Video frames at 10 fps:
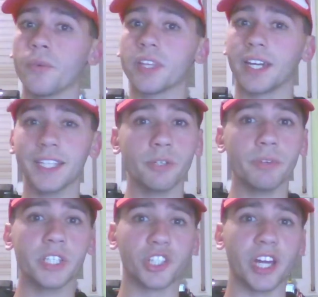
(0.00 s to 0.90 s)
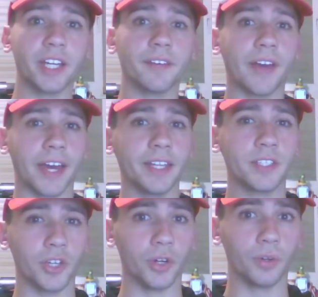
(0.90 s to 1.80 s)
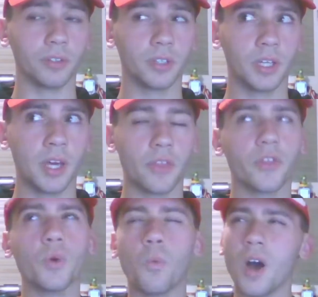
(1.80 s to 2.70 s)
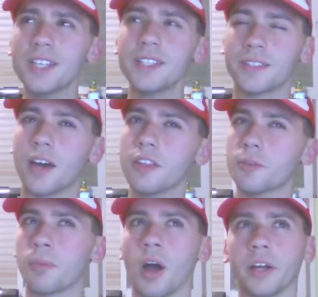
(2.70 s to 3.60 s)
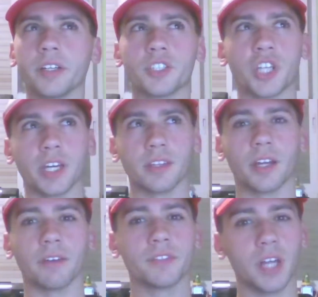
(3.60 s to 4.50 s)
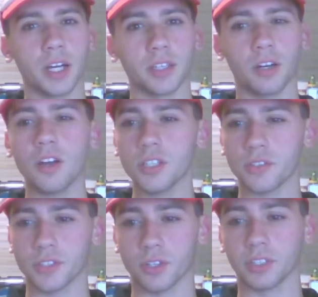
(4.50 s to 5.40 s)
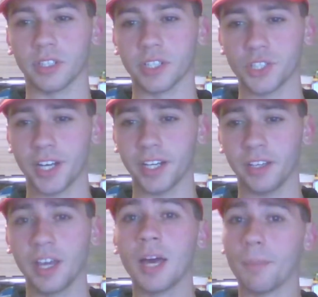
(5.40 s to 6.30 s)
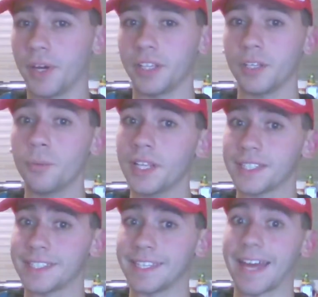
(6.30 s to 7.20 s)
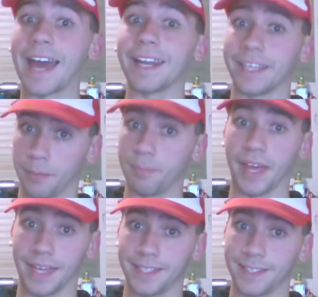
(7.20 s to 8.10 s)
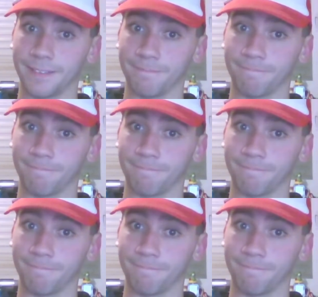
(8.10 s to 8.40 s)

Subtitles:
with an SOS chain of 82. There was another Poniard chain that I've done that also resulted in a shiny, but you will see that in a bit.